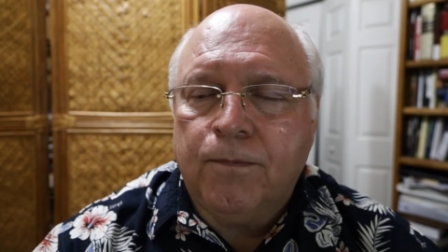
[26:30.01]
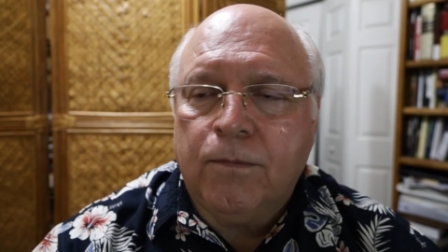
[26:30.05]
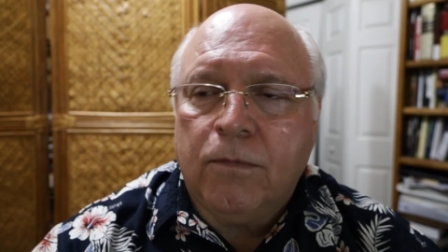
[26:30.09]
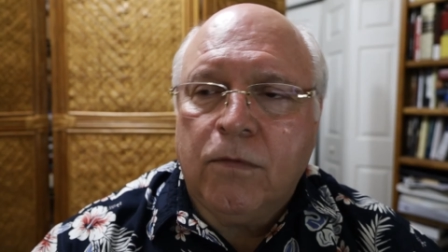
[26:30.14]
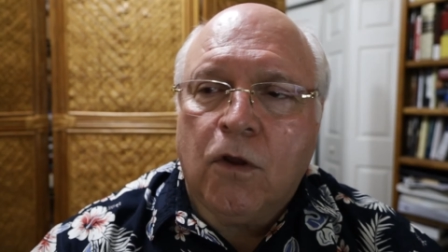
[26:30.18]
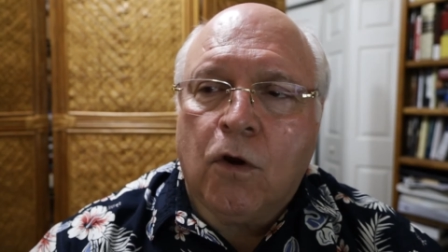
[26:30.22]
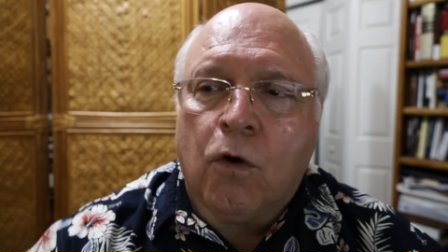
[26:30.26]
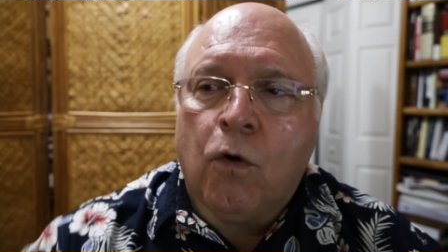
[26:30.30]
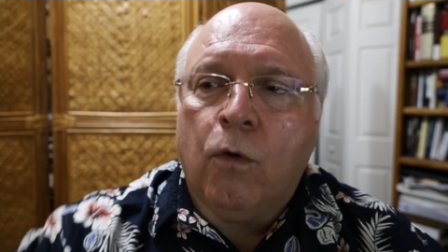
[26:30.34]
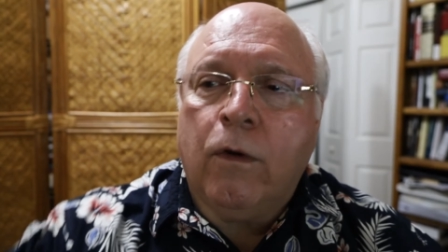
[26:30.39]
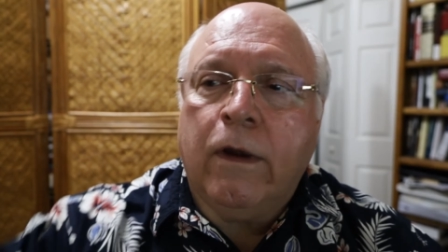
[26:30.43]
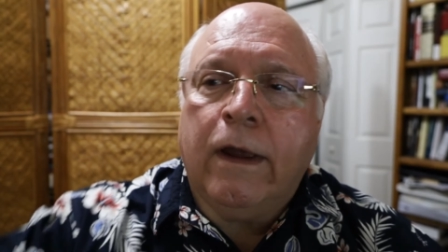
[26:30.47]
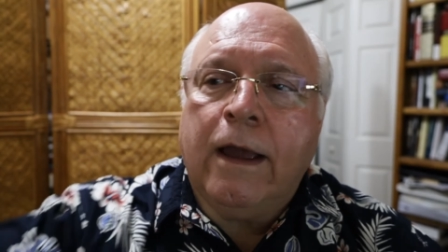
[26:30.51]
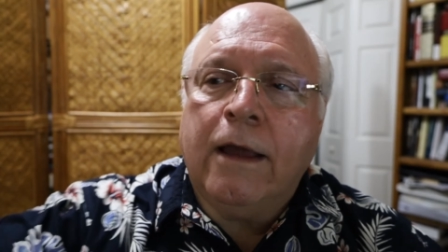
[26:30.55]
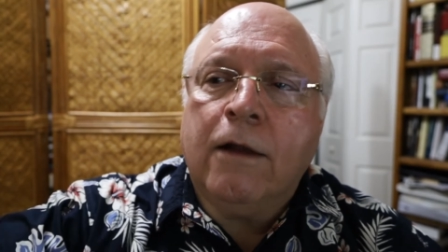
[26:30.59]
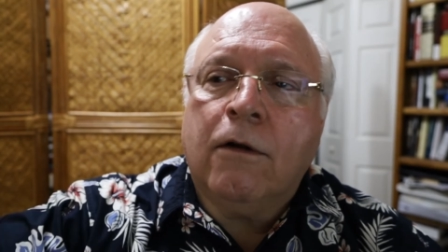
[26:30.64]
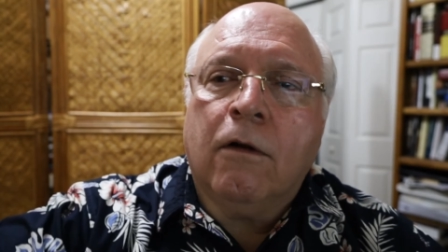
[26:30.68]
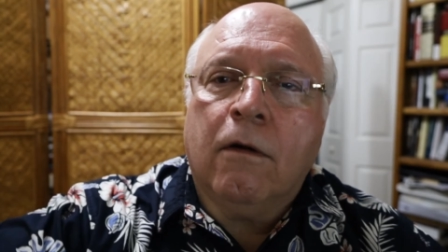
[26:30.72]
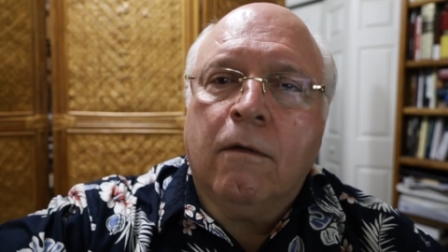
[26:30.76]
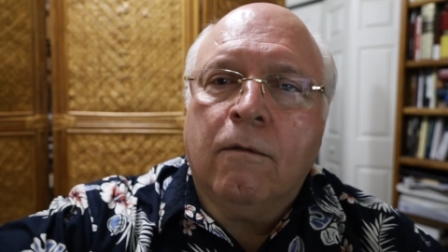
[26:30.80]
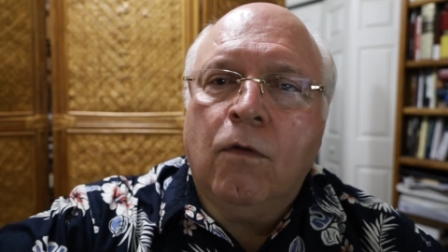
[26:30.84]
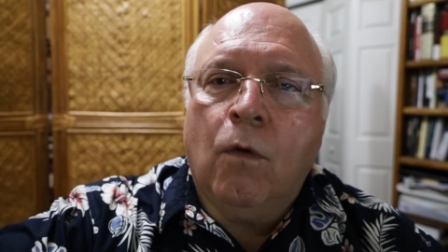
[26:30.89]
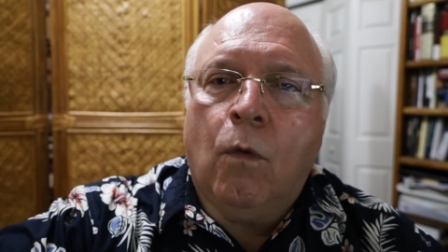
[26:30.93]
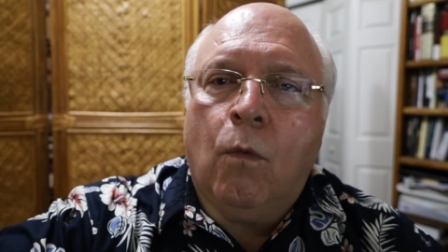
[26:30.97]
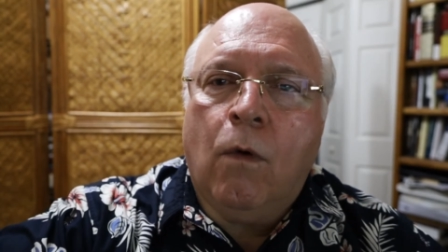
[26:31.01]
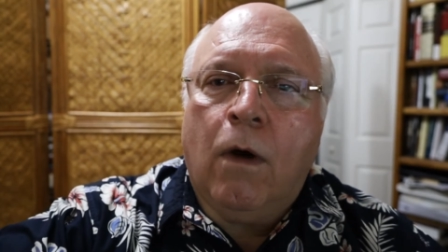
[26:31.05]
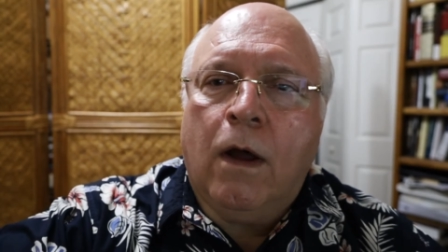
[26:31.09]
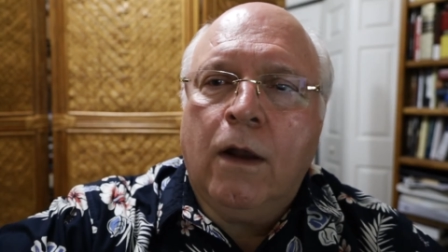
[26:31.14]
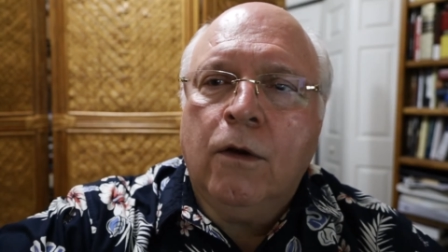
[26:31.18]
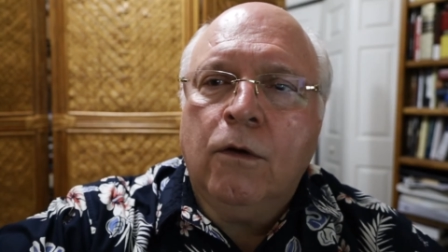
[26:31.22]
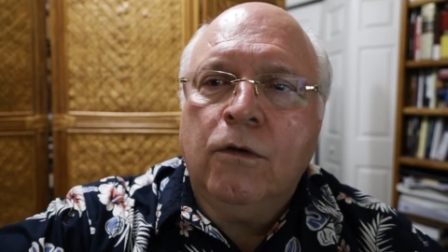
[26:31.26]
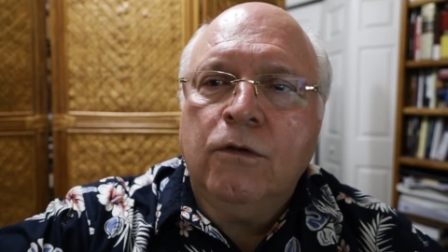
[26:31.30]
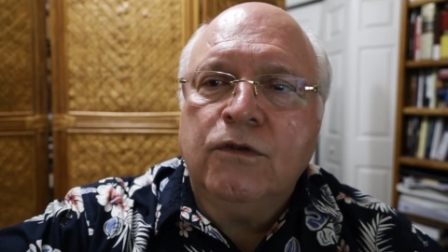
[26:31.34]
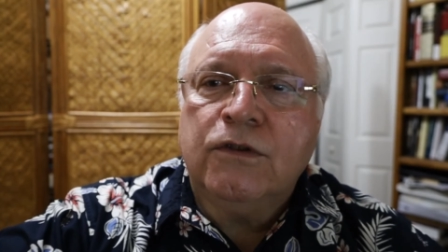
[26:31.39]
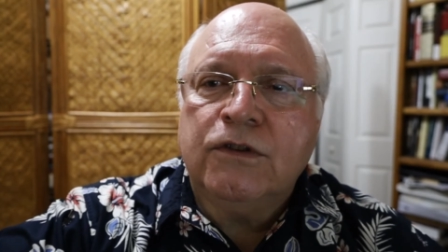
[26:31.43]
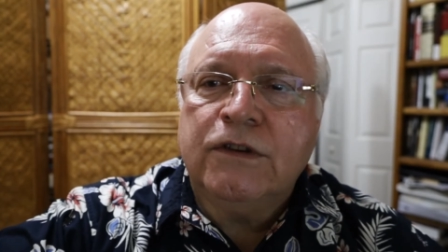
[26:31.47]
the creator of the one
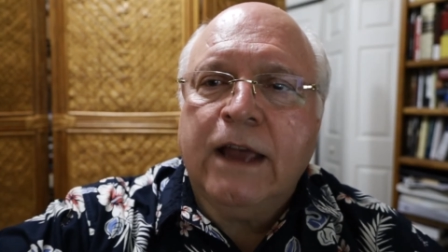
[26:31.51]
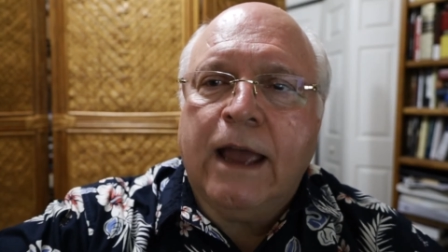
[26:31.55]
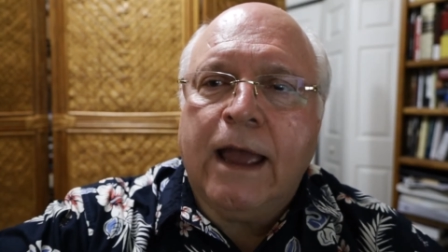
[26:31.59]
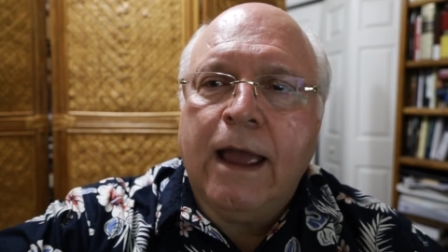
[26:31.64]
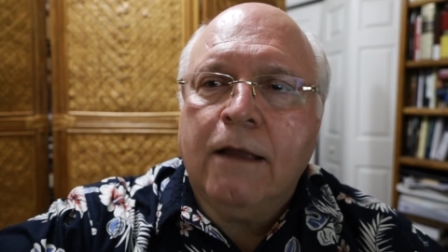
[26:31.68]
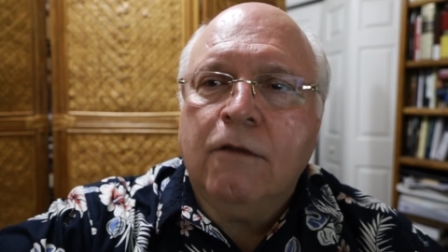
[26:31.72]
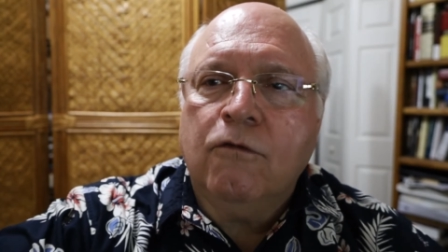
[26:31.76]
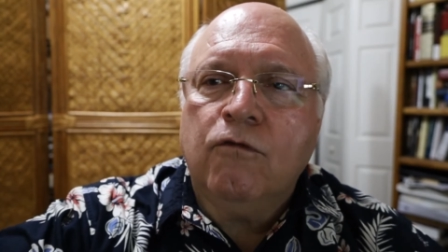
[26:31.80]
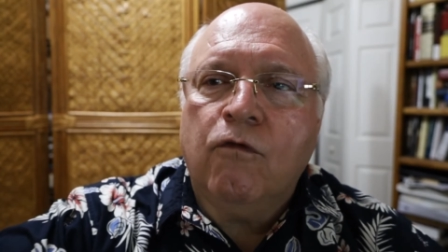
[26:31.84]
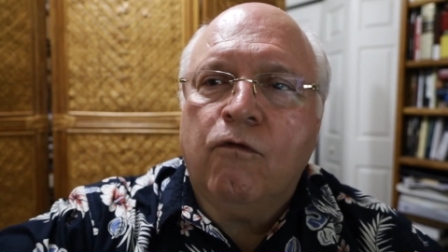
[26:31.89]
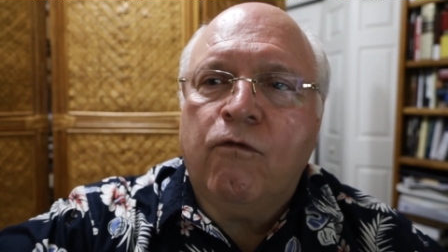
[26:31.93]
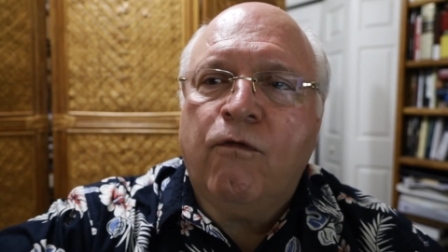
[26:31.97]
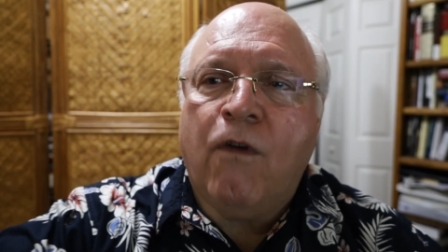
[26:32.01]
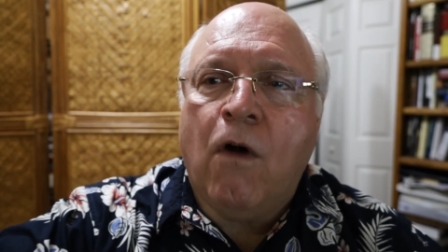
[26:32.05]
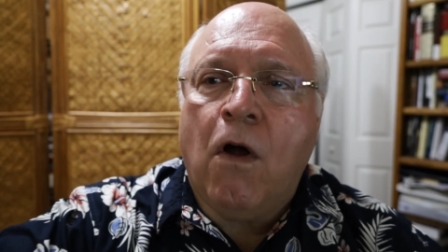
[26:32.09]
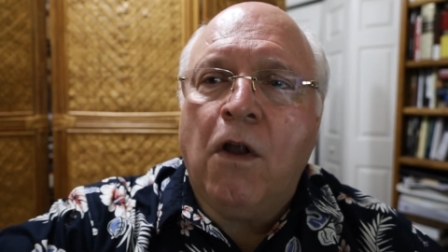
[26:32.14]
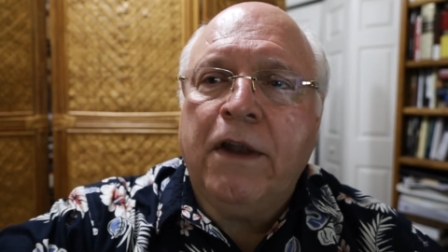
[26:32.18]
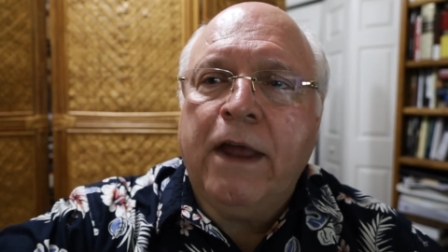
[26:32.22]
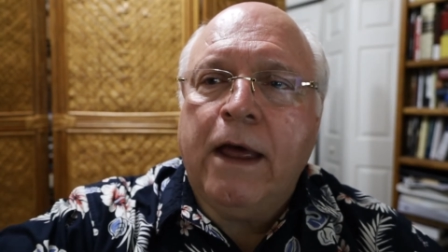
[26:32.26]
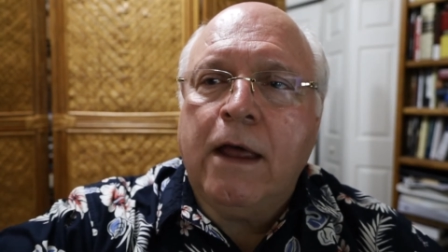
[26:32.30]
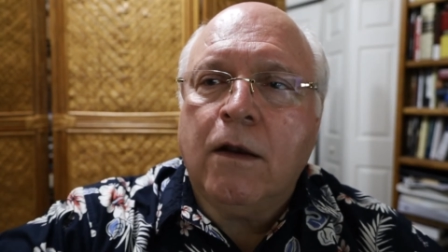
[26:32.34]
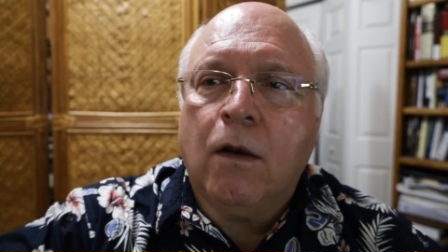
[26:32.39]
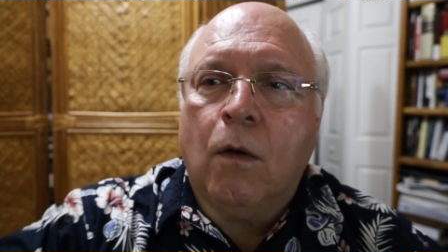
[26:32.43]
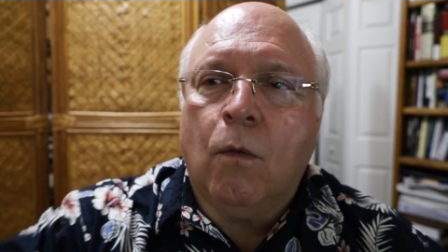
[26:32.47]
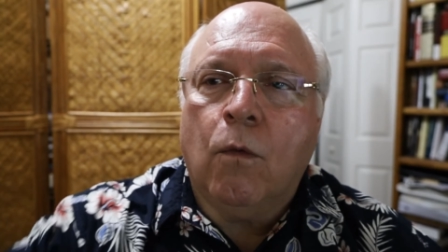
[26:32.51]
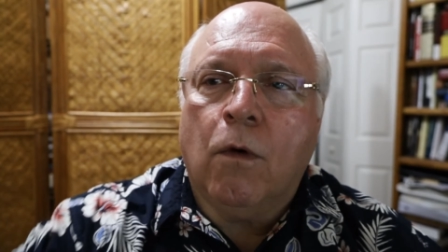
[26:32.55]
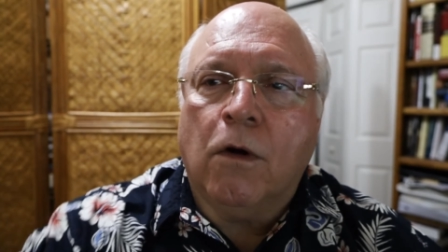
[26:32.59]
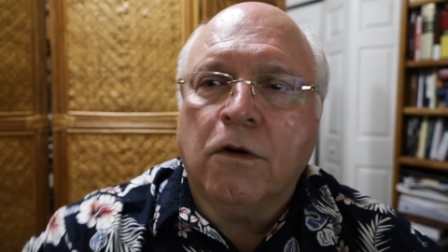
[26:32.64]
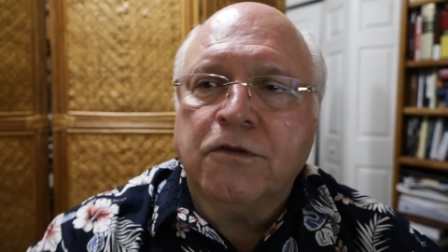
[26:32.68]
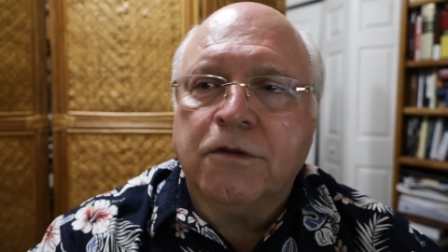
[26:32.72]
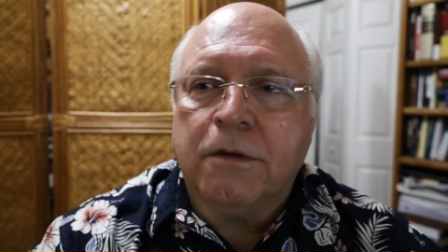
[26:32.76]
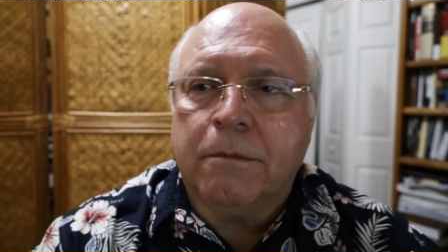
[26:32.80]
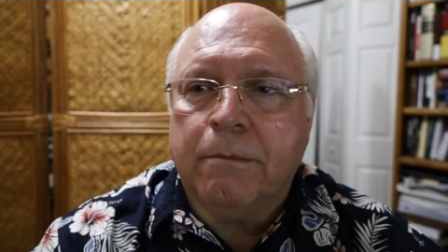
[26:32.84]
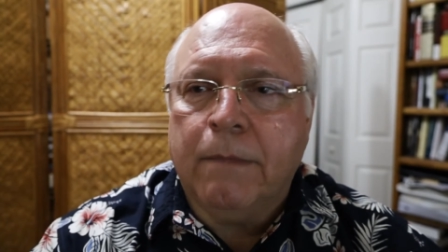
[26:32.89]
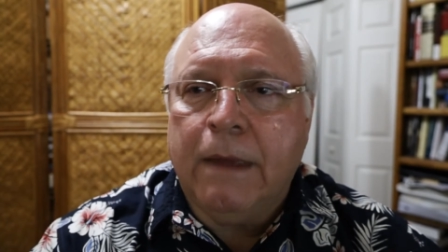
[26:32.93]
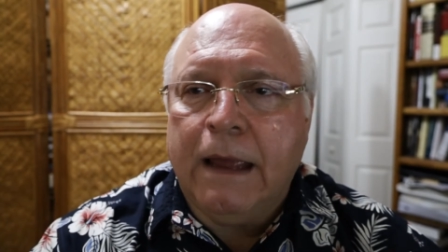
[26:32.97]
who's saying, fall down and
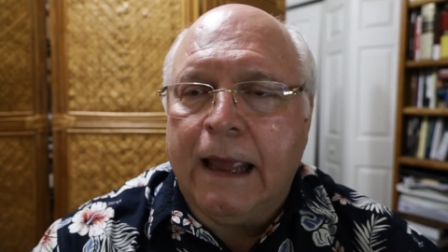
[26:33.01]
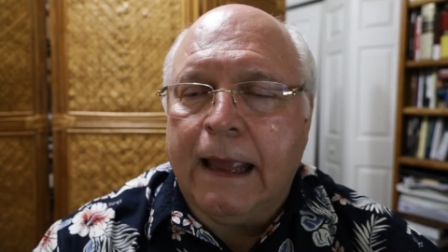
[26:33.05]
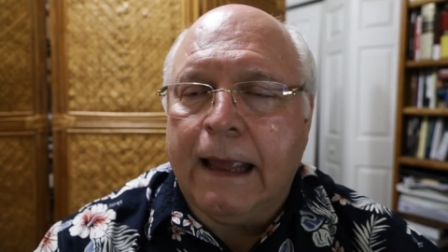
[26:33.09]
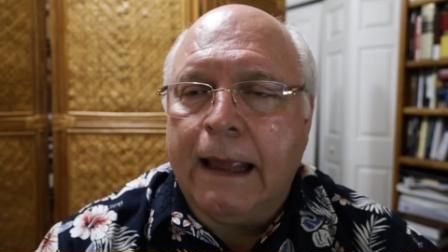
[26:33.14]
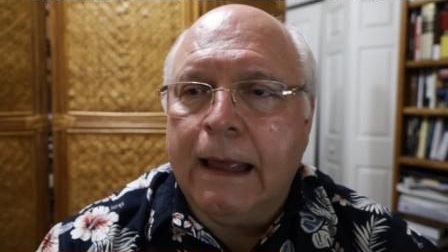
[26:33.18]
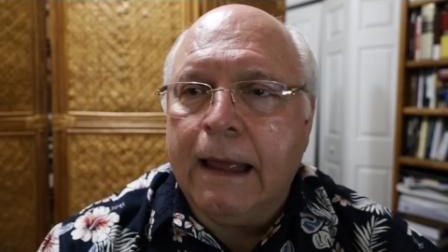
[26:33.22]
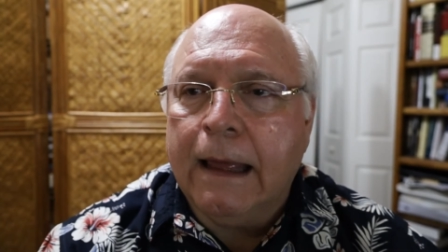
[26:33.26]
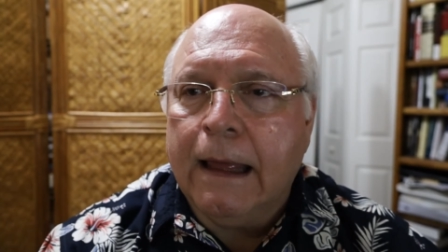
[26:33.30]
worship me.